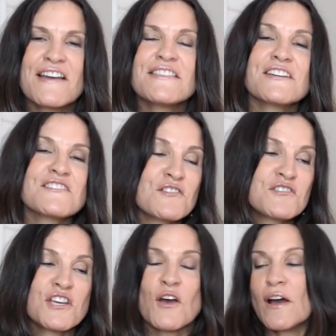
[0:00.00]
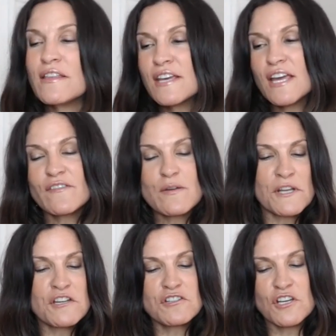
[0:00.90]
think so too. I think
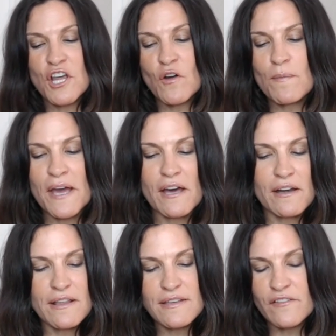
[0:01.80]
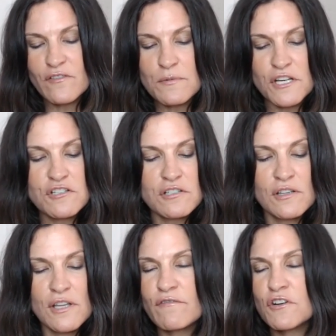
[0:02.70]
everybody should know about it. I think everybody should
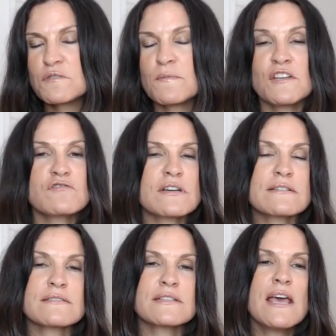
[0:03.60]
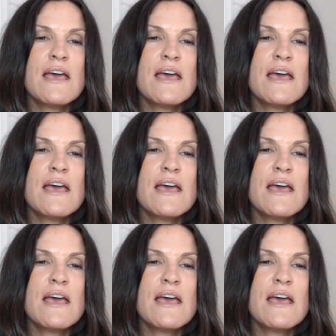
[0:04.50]
leverage Pinterest.